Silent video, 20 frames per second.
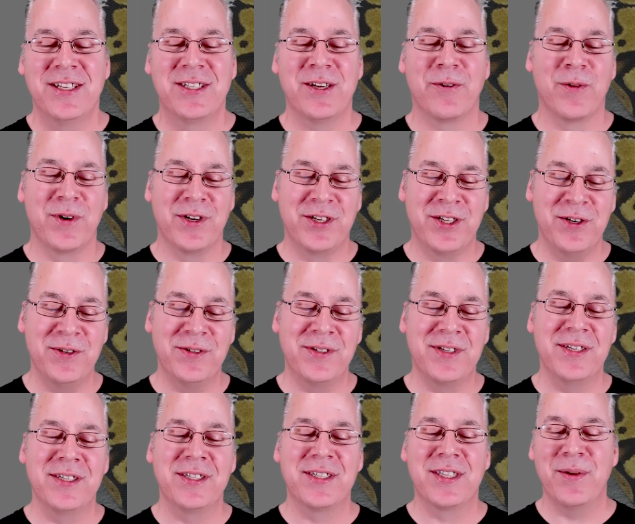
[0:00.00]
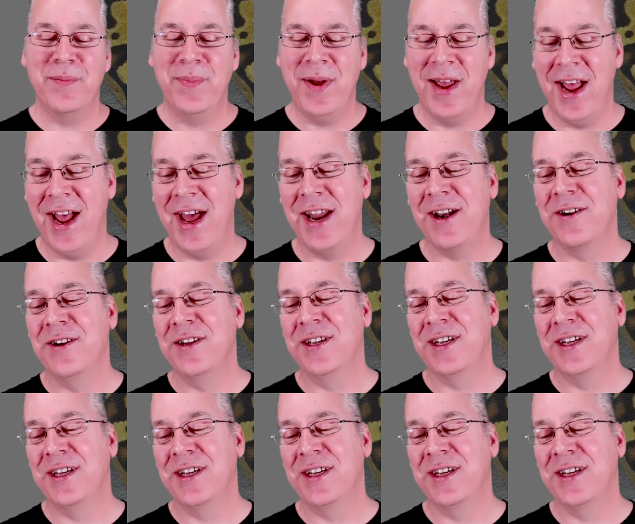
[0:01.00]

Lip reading: is it reduces the pattern.